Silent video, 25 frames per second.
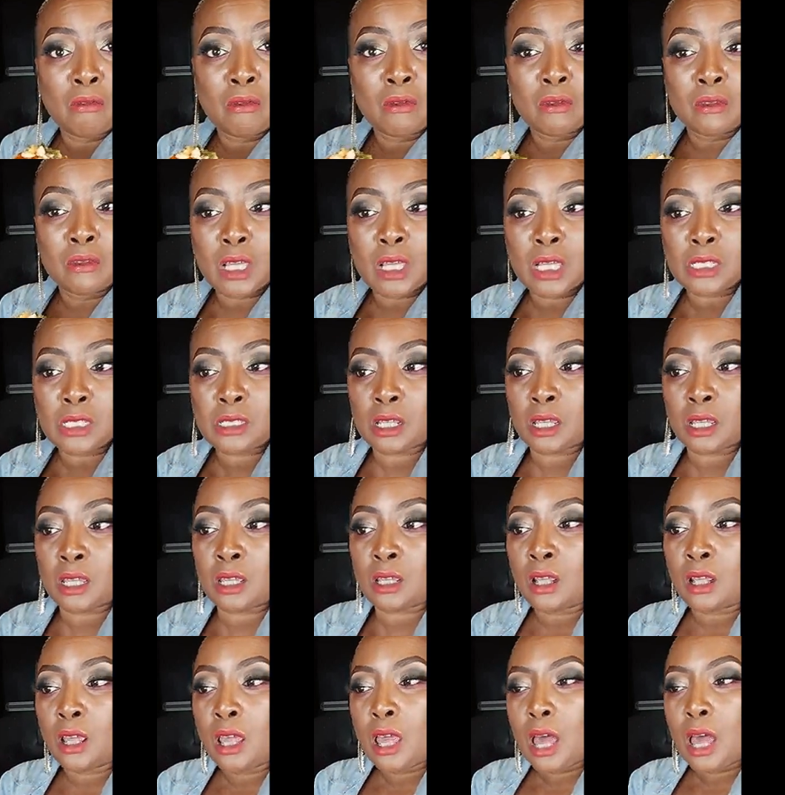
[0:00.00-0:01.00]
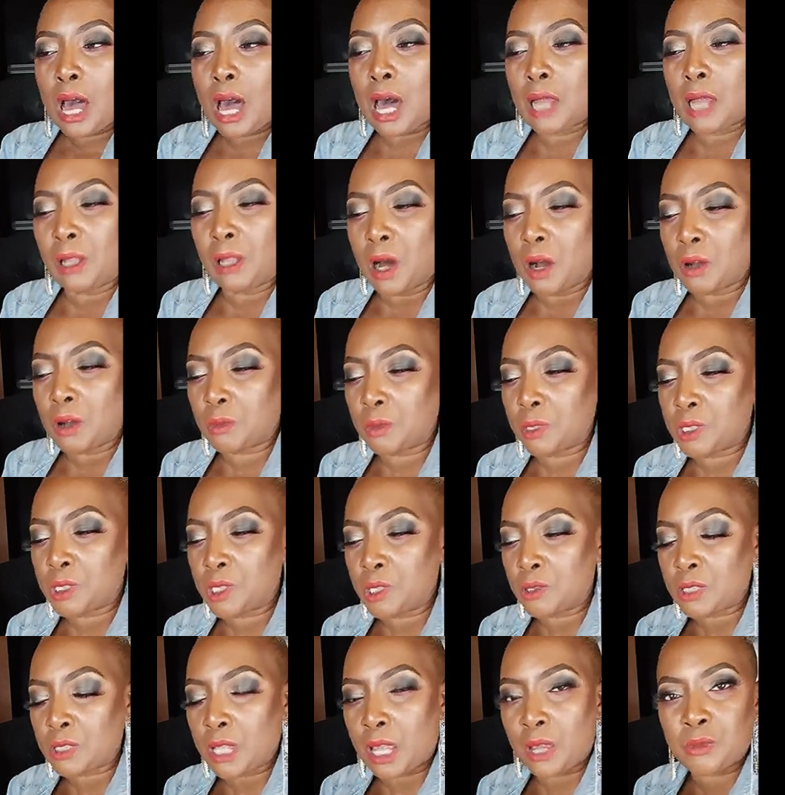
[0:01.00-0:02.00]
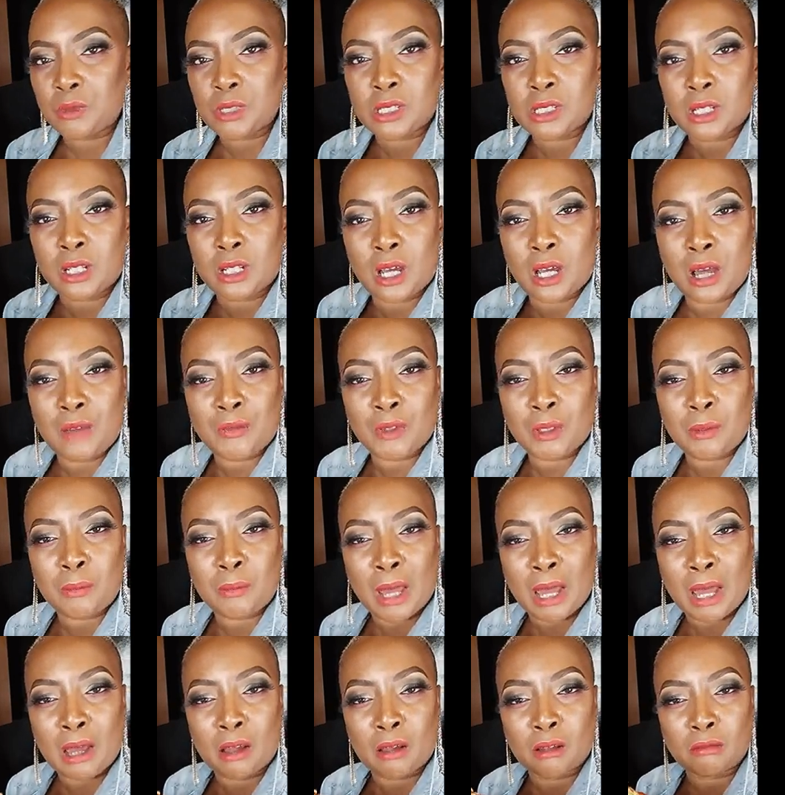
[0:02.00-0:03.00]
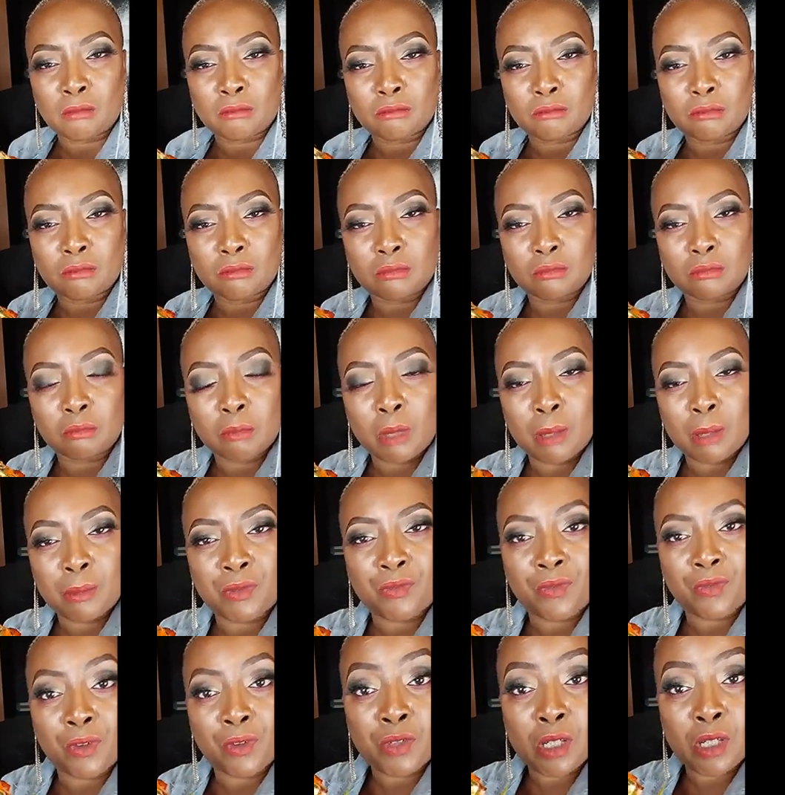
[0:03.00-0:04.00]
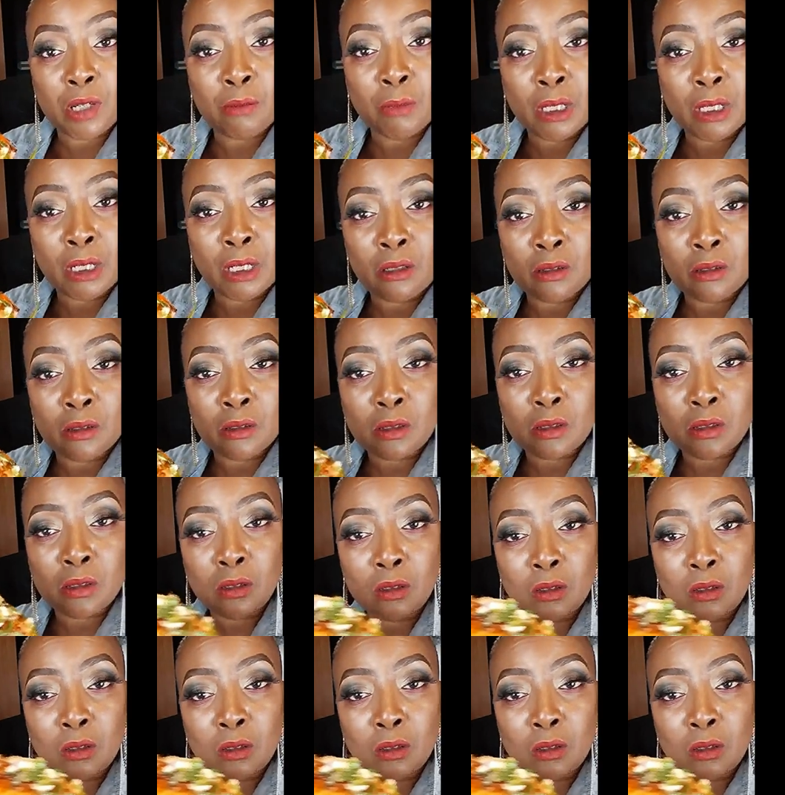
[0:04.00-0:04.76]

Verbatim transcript: That's it. How long would you say was in the oven? About maybe 15 minutes.